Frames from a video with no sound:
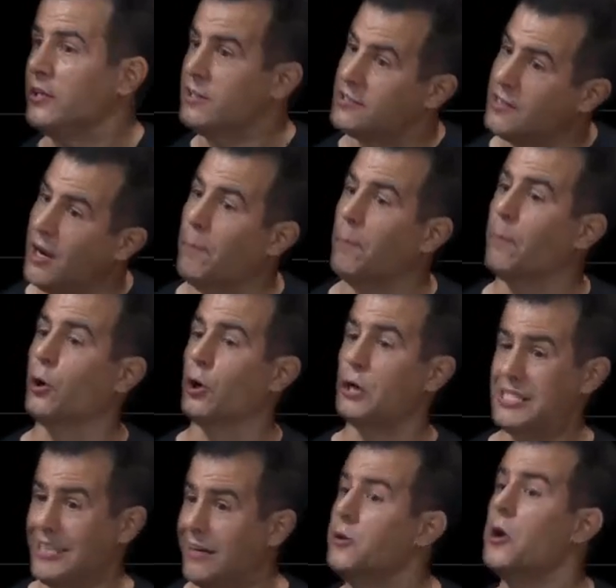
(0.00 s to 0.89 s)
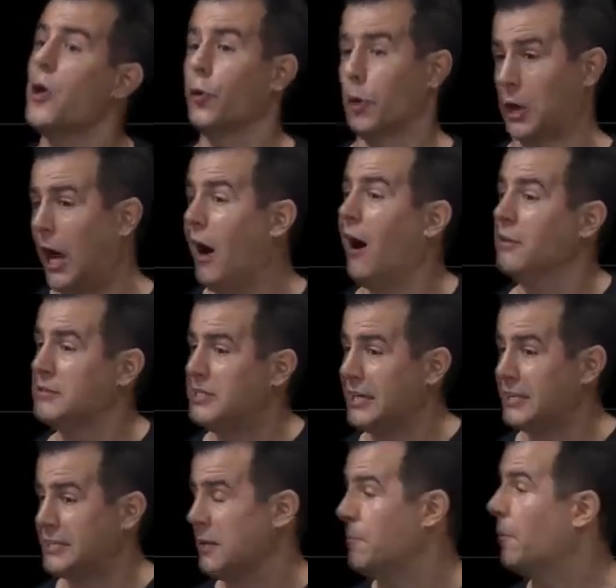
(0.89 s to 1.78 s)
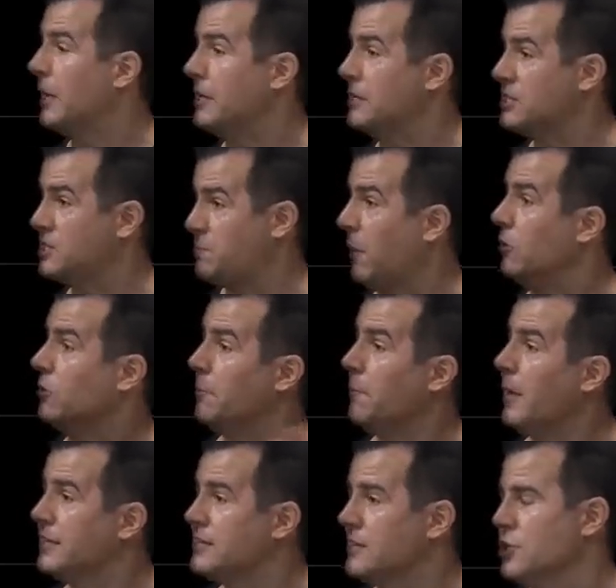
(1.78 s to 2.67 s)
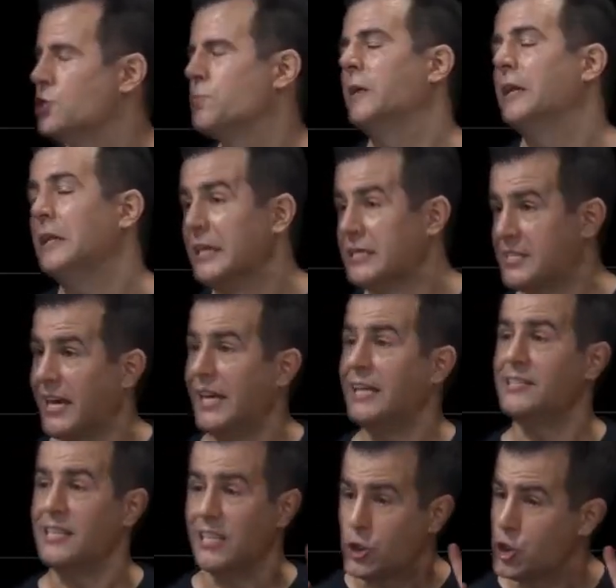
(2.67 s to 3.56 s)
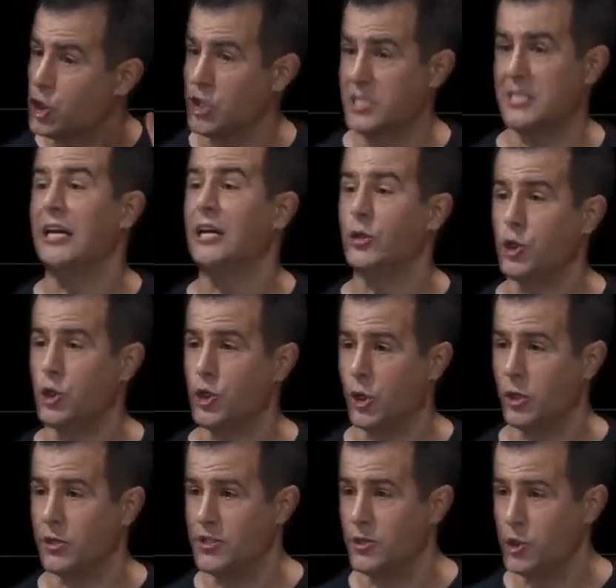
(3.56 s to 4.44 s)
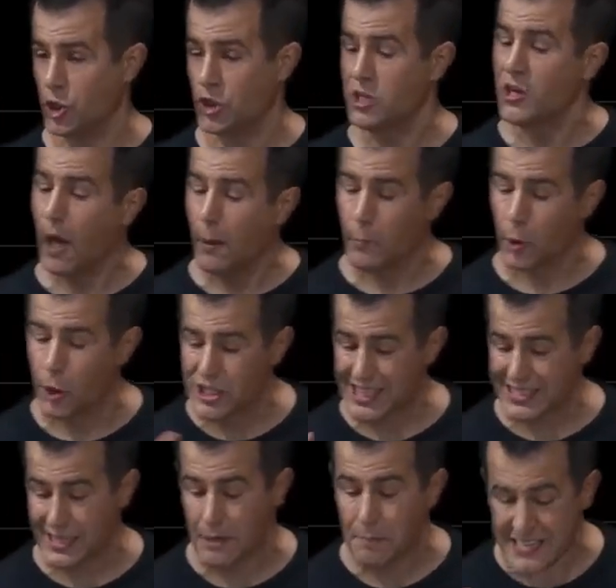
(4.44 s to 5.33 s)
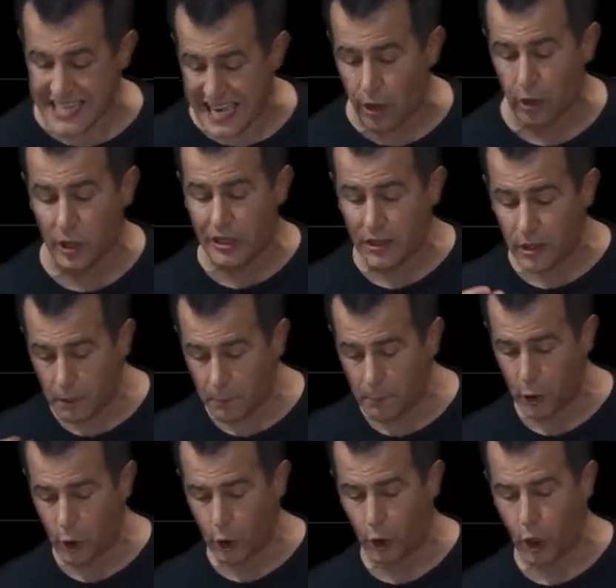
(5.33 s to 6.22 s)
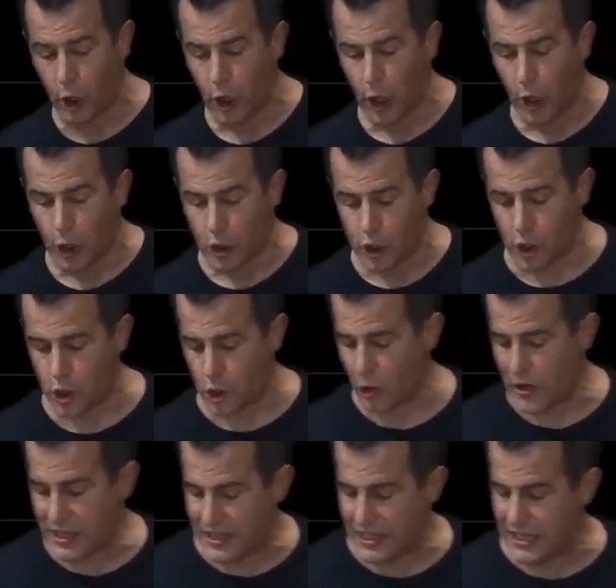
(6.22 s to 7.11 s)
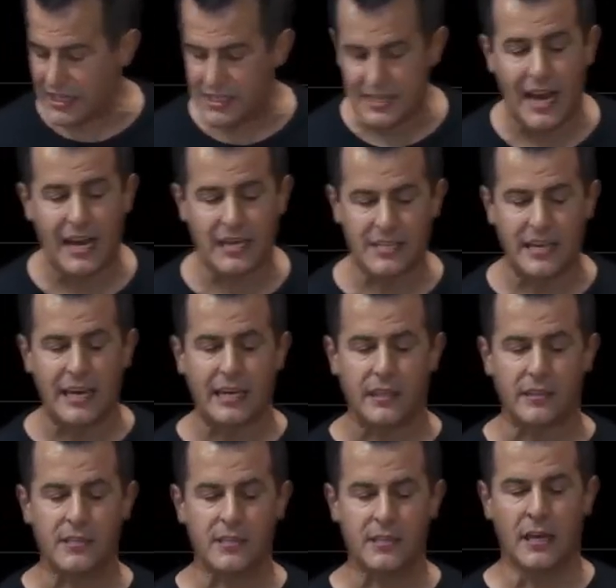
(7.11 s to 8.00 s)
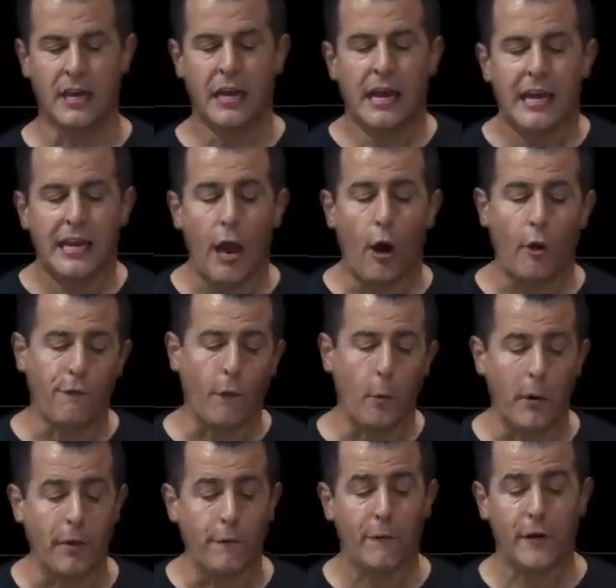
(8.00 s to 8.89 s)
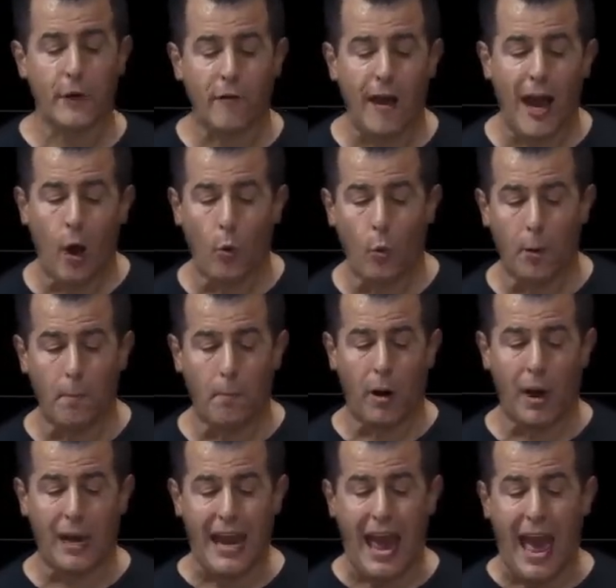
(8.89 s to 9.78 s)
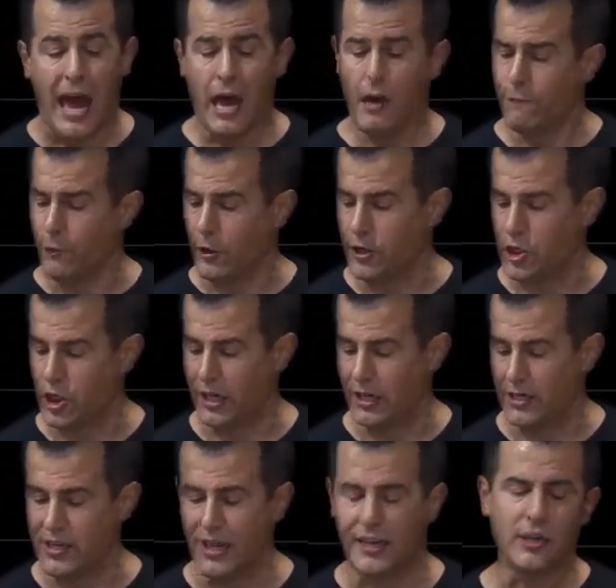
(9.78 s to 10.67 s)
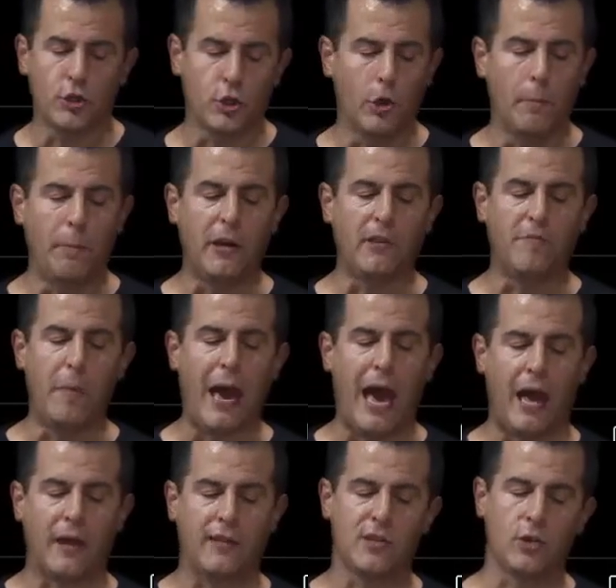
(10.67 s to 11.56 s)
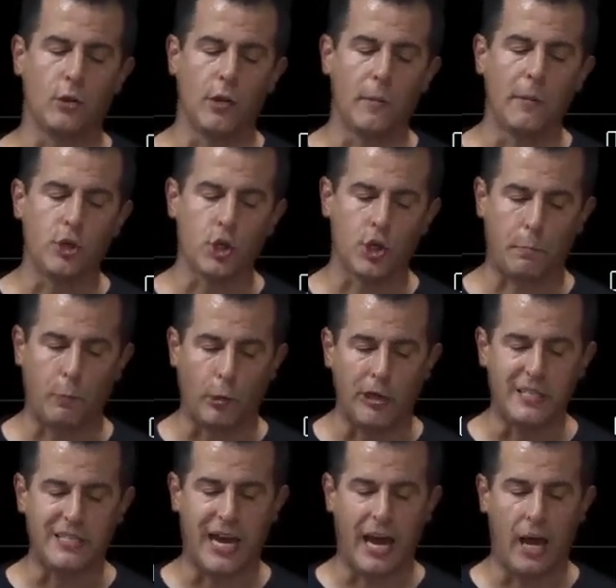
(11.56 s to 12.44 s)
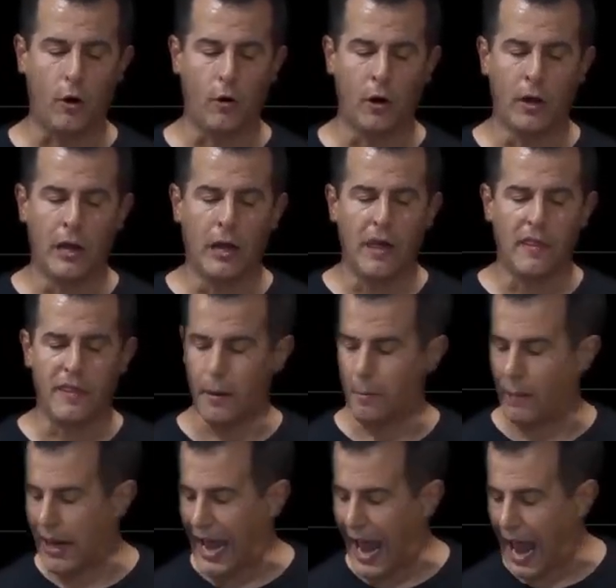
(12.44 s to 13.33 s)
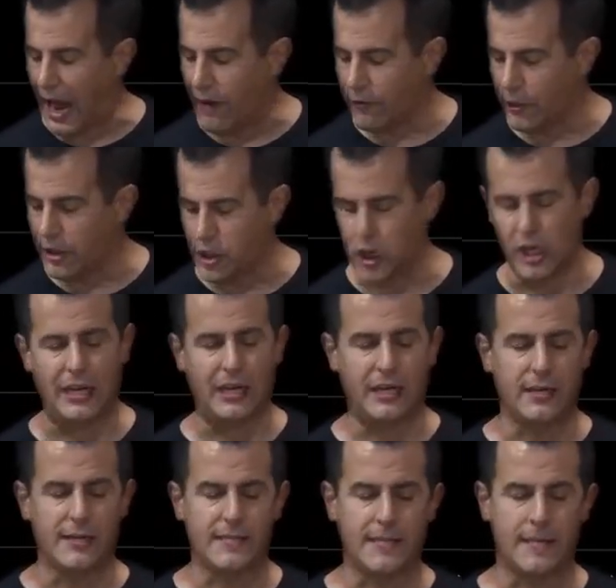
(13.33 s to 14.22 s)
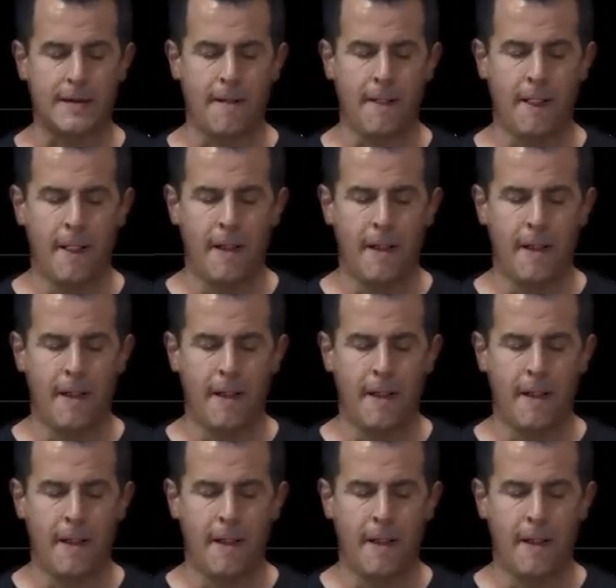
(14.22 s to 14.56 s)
these numbers in another context. They might spell a message, but in this case, it's just integers. It's just numbers because I'm telling the computer to treat these as ints. Now if I want to figure out what my average is, I can do a bit of math. So let me just print out that my average is